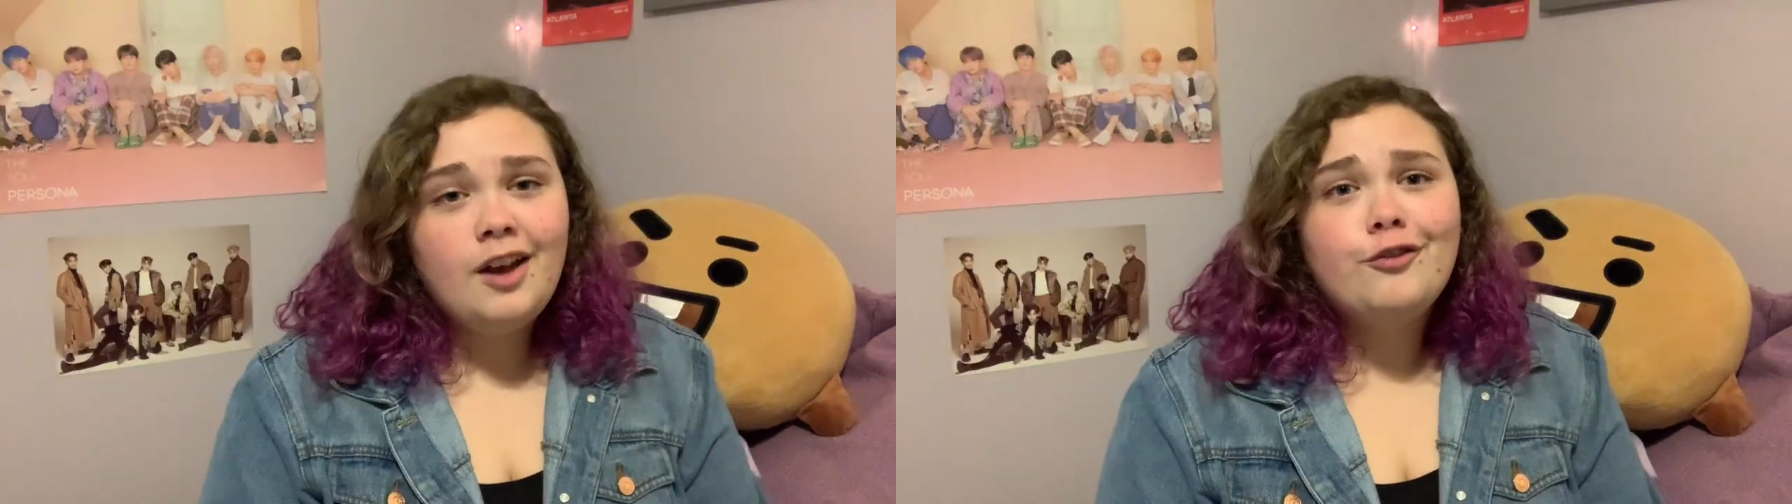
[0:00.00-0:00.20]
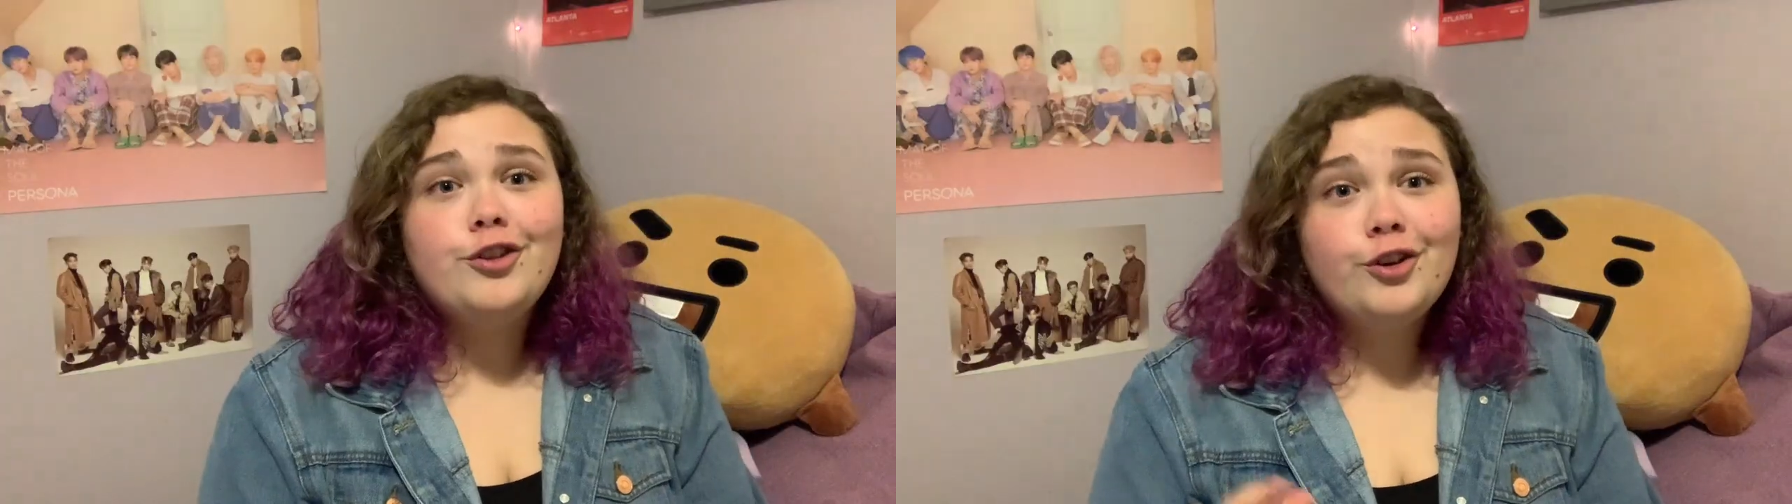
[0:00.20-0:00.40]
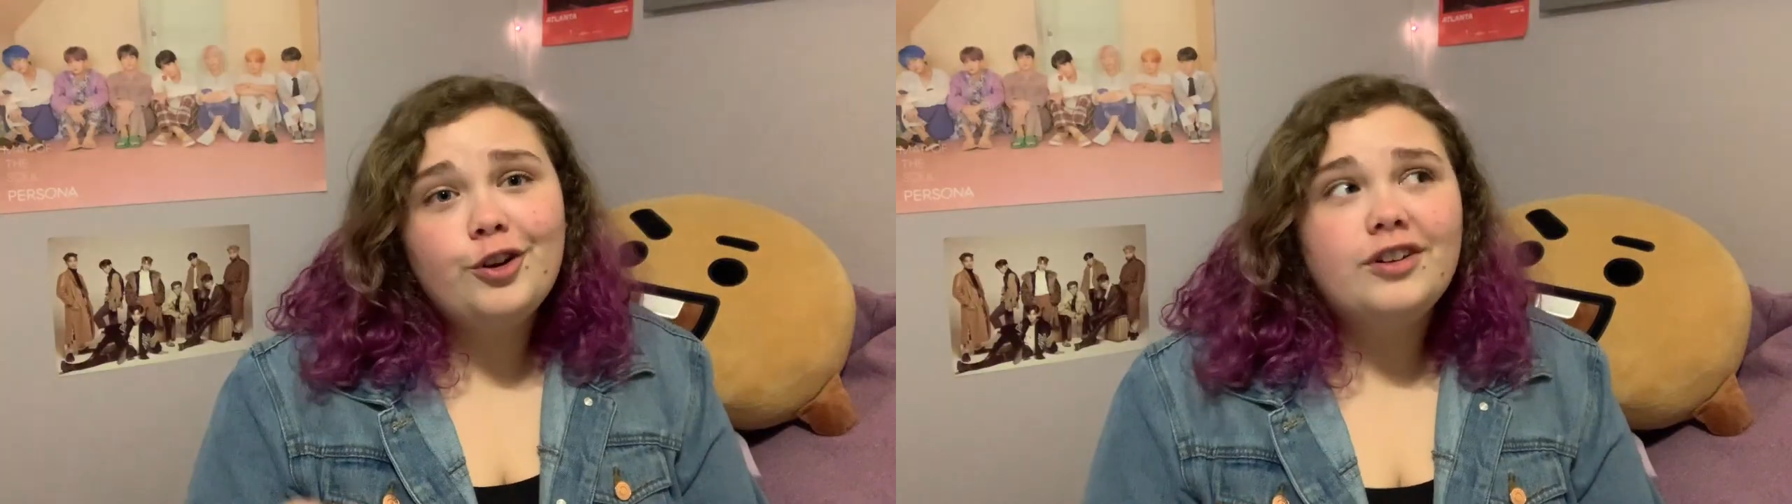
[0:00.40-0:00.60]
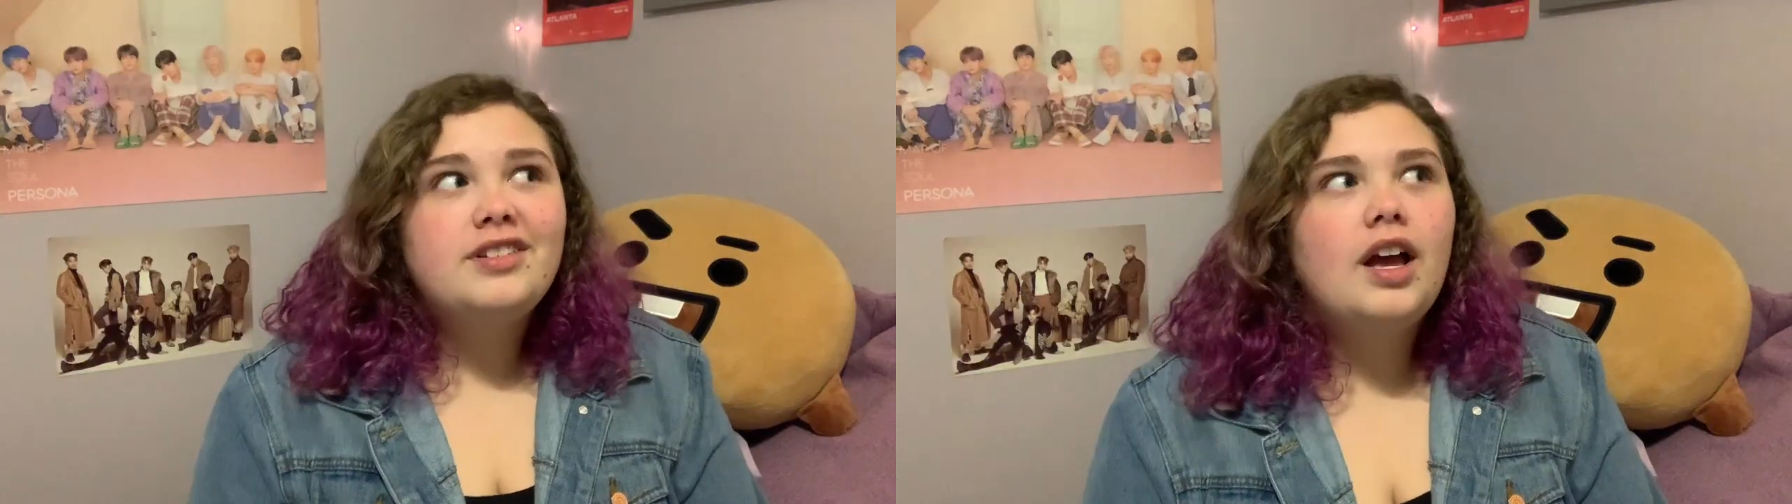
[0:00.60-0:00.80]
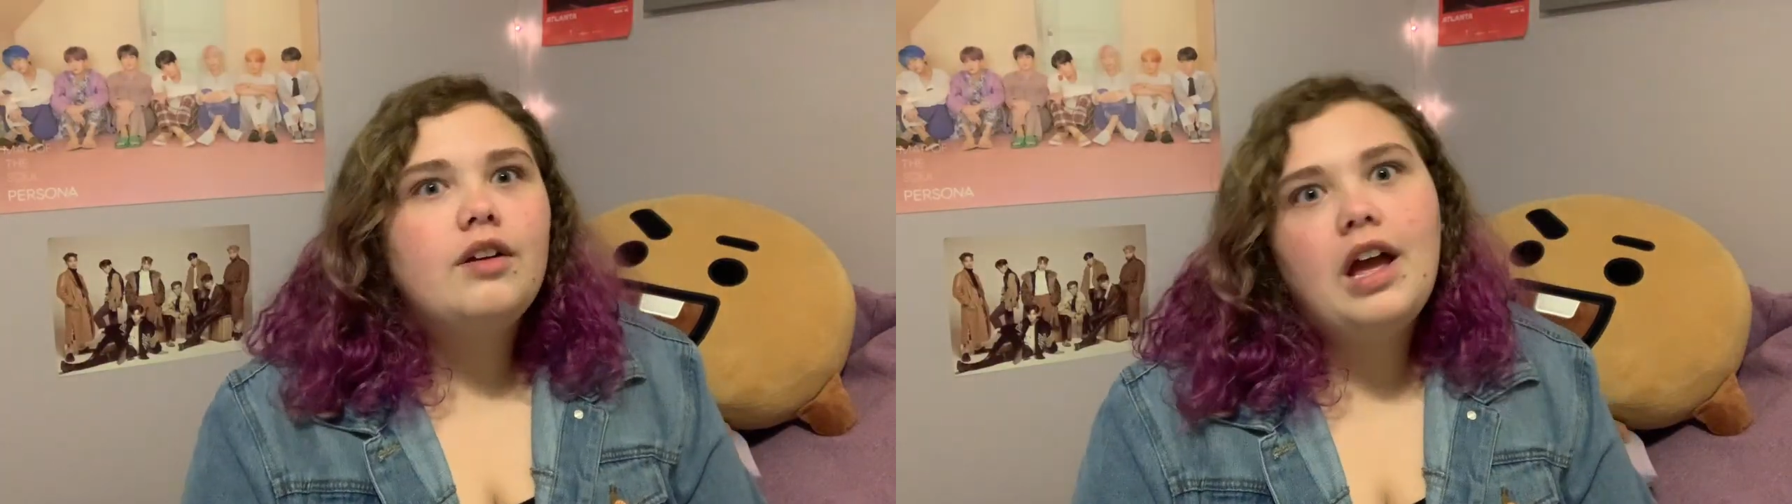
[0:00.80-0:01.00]
For the girls,
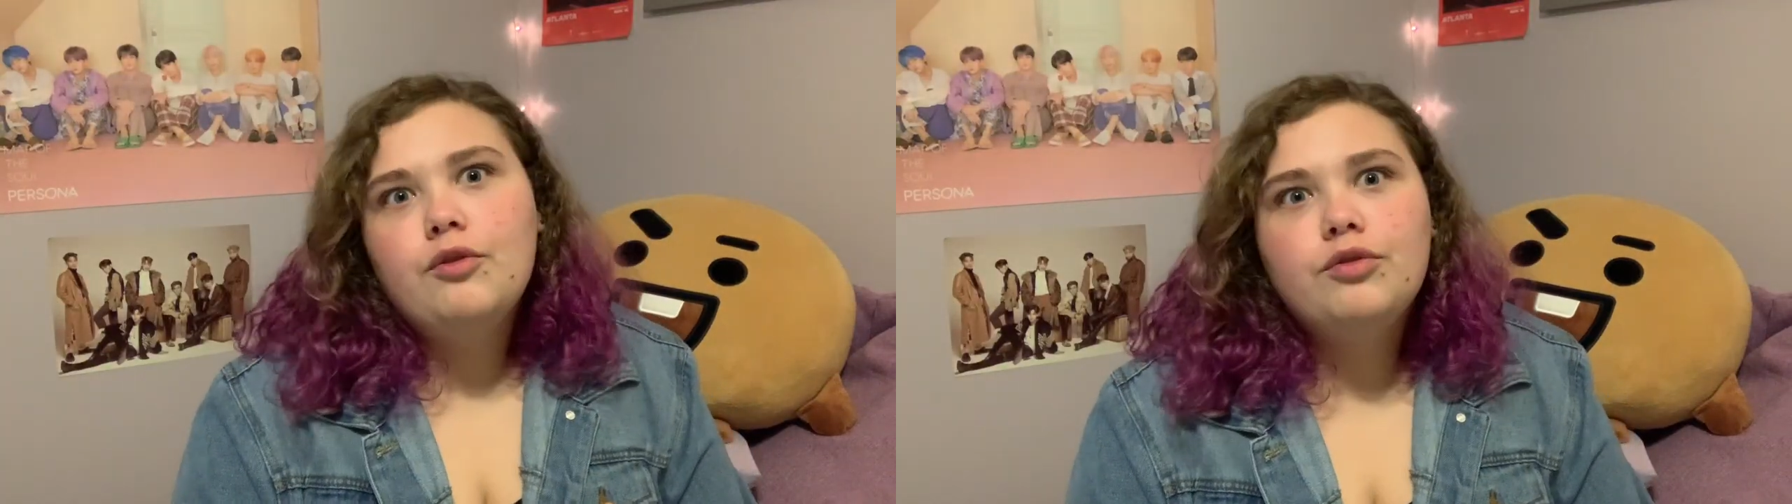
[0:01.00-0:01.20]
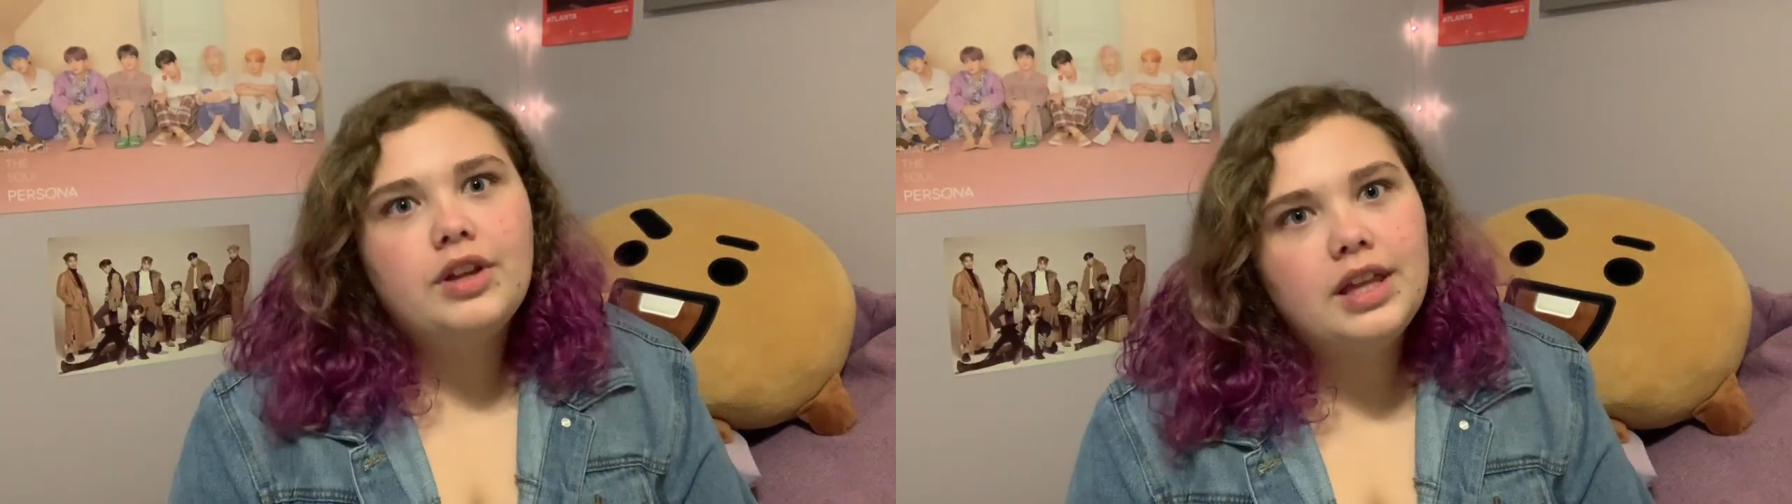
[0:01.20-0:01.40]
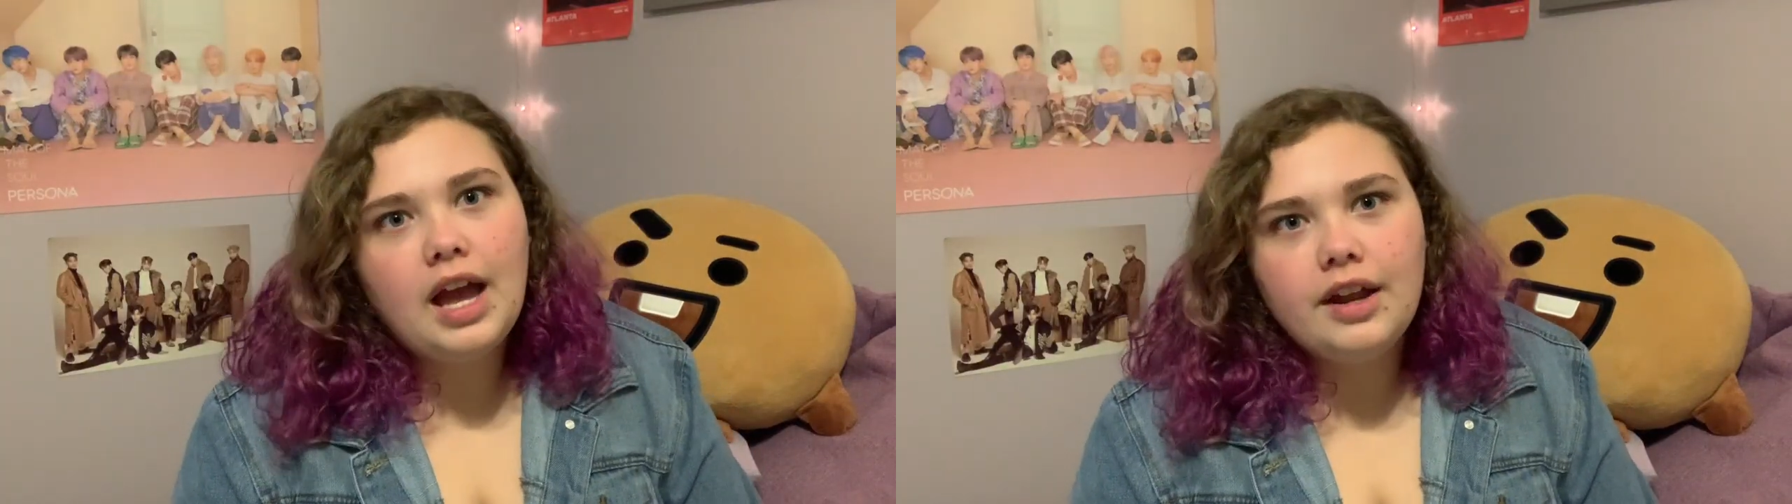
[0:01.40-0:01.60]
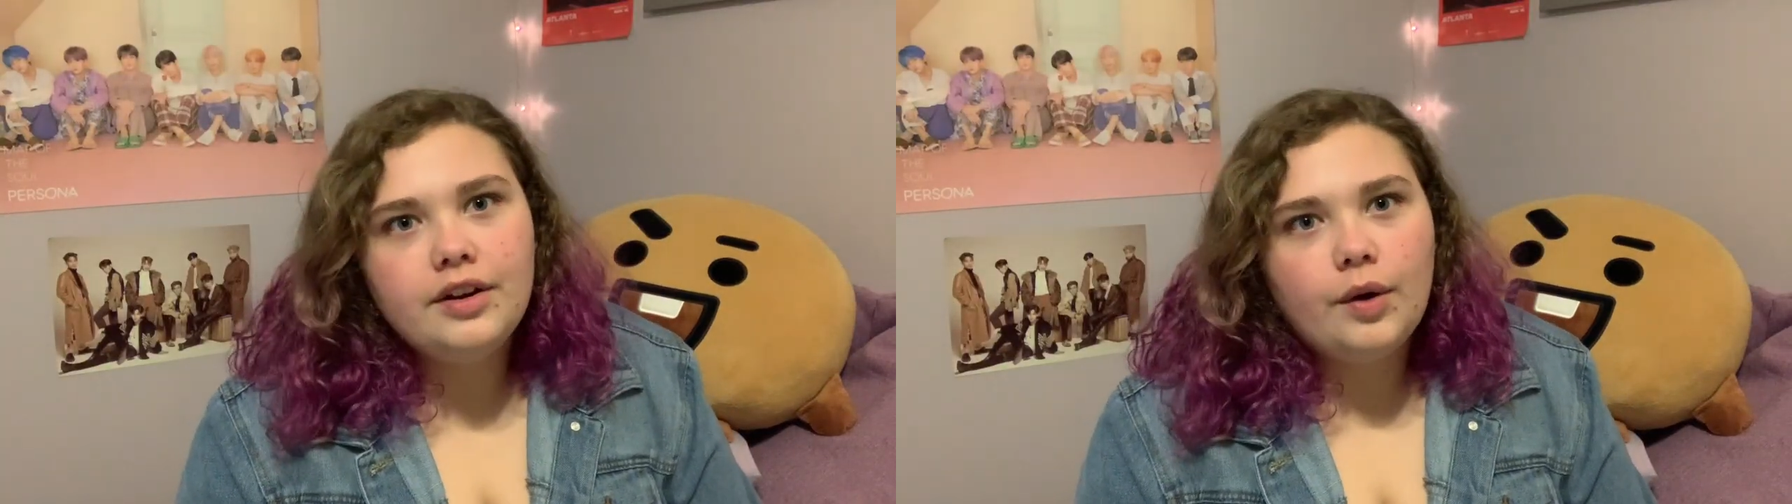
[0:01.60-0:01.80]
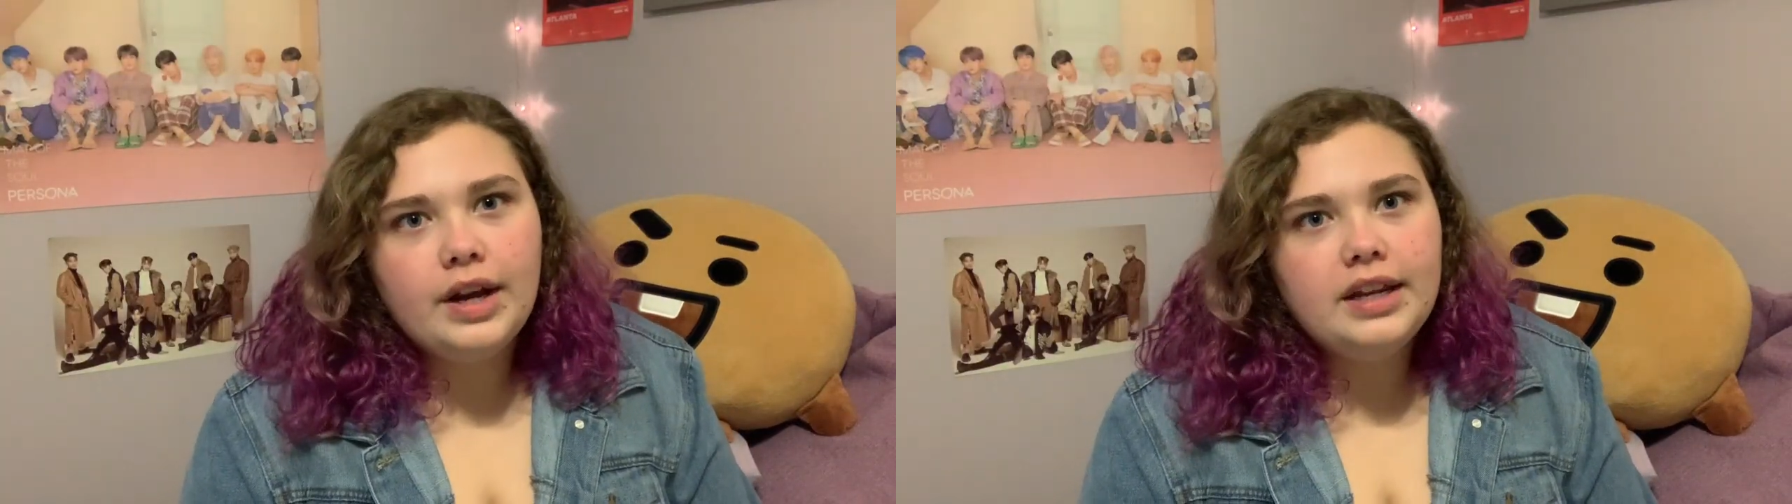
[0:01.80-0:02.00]
I have really had
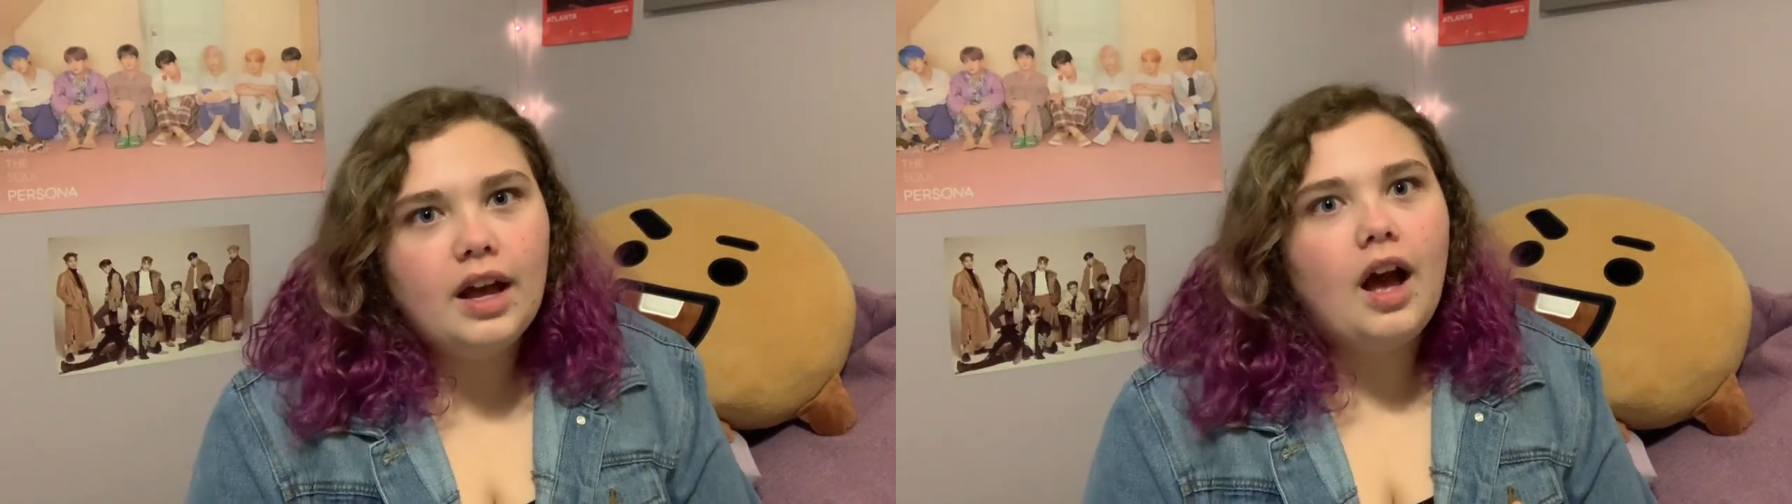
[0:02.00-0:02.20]
no idea.